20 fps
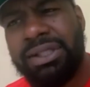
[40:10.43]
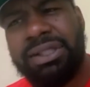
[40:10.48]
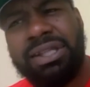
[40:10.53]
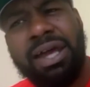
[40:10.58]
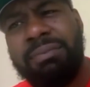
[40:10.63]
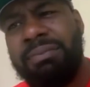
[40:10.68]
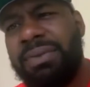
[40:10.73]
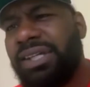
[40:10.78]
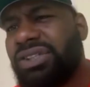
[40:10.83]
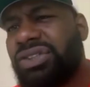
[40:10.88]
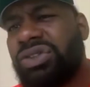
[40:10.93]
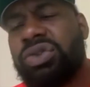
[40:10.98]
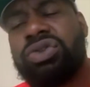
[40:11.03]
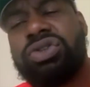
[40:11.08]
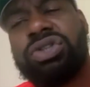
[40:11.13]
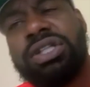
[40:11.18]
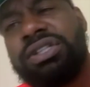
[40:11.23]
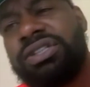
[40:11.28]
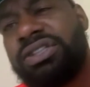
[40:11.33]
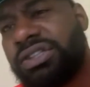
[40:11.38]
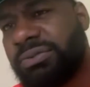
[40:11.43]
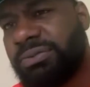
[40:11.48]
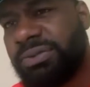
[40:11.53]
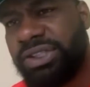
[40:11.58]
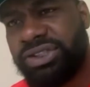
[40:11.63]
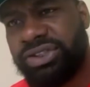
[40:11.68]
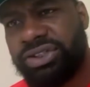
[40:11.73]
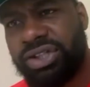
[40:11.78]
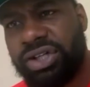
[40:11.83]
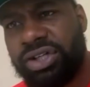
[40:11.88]
That makes no sense to
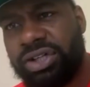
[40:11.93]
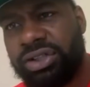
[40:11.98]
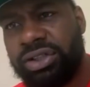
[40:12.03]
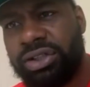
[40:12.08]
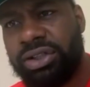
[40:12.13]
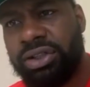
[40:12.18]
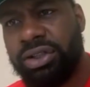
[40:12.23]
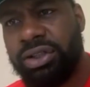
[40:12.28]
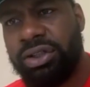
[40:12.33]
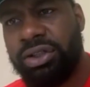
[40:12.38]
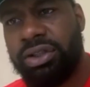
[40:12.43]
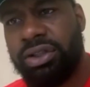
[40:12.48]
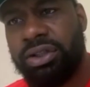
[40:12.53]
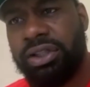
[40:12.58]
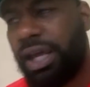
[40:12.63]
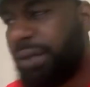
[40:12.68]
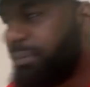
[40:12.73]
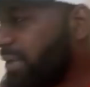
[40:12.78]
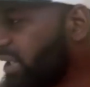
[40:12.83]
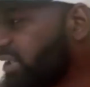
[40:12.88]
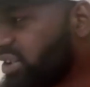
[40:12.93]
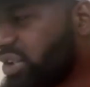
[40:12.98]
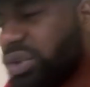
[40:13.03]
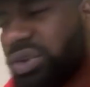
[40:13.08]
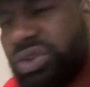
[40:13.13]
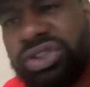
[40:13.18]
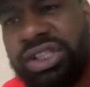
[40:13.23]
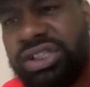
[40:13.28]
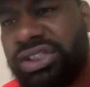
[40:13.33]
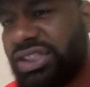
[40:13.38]
me, sir. That makes no
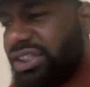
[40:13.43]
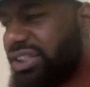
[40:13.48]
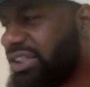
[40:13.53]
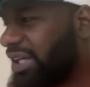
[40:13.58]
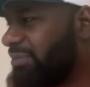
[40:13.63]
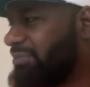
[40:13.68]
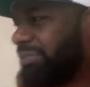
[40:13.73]
sense to say